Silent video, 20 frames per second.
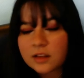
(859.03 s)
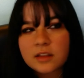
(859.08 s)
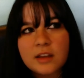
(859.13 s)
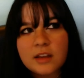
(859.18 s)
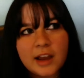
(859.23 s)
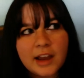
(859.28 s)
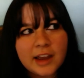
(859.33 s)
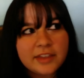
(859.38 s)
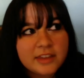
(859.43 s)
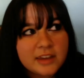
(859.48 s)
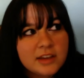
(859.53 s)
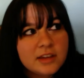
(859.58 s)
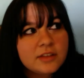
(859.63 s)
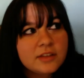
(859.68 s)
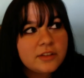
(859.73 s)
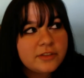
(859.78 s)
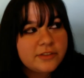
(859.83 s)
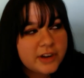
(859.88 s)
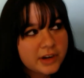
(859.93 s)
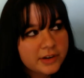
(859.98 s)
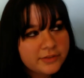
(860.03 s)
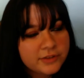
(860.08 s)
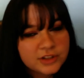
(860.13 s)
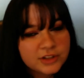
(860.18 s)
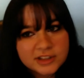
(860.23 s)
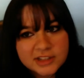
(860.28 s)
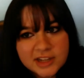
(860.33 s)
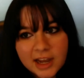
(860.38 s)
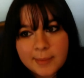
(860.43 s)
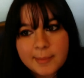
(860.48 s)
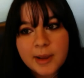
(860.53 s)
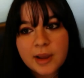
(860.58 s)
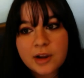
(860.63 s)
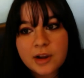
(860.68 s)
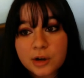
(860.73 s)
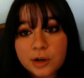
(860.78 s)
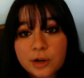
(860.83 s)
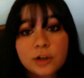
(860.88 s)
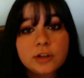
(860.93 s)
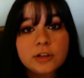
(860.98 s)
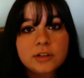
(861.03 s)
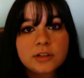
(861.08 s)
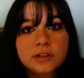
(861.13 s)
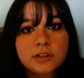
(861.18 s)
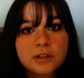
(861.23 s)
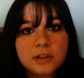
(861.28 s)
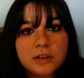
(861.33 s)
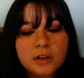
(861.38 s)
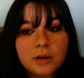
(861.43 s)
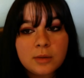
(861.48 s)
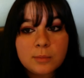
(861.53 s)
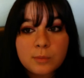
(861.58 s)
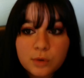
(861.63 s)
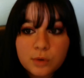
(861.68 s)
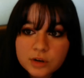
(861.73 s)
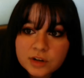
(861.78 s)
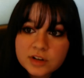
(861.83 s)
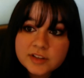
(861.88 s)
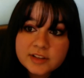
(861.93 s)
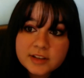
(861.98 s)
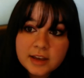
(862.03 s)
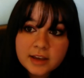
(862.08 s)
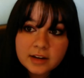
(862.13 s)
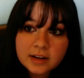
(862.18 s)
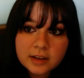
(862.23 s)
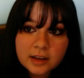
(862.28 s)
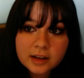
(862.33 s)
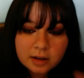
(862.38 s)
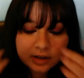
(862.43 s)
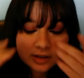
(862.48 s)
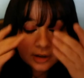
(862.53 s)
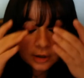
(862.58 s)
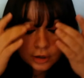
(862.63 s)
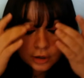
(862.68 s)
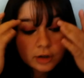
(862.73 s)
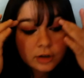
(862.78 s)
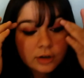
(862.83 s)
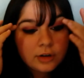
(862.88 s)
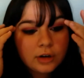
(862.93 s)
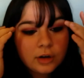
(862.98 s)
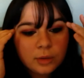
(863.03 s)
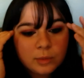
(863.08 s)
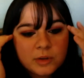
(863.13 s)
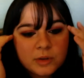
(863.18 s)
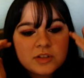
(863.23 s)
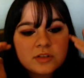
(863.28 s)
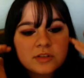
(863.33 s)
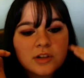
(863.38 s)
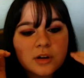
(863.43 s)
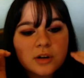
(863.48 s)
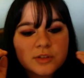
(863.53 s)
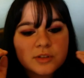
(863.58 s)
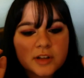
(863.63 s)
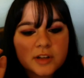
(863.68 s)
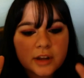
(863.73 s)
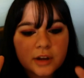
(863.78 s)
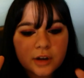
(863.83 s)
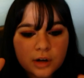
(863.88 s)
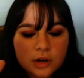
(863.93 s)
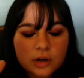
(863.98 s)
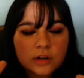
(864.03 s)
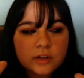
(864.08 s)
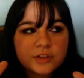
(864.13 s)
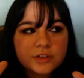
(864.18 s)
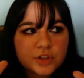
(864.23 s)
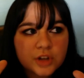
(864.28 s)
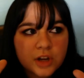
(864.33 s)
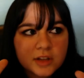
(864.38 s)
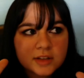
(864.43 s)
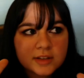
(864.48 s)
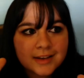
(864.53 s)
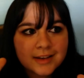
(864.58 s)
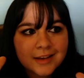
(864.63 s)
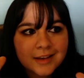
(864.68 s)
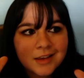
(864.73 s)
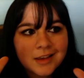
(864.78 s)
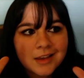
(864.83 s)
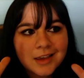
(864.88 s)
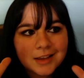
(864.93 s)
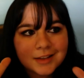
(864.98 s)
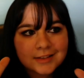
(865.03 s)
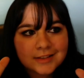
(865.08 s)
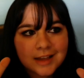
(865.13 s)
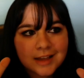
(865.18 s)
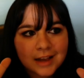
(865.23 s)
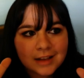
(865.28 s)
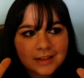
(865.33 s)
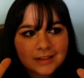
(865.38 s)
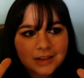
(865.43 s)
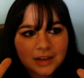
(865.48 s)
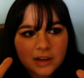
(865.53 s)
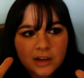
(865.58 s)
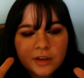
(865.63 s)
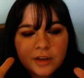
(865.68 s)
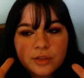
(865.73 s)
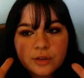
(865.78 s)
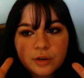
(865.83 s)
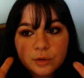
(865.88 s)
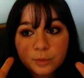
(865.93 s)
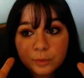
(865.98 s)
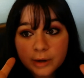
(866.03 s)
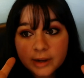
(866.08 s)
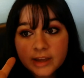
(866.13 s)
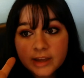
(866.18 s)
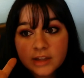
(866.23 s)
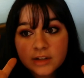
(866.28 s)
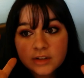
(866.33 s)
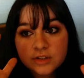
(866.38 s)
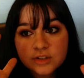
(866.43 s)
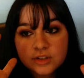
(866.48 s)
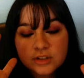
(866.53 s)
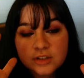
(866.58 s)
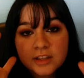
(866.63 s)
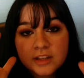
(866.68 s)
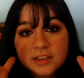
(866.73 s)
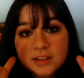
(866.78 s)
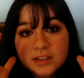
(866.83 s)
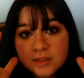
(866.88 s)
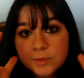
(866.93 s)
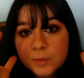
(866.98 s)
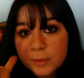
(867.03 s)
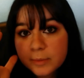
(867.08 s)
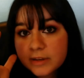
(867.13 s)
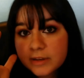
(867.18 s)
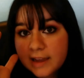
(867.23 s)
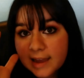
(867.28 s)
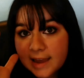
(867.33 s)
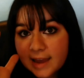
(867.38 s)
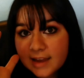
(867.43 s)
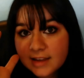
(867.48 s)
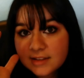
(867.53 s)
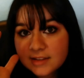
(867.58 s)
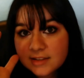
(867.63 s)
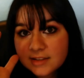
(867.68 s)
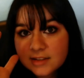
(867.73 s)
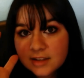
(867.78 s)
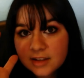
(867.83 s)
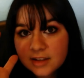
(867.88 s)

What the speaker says: I think the very first time I heard Morissette and I heard her whistle tones and I heard just exactly the range that this woman has,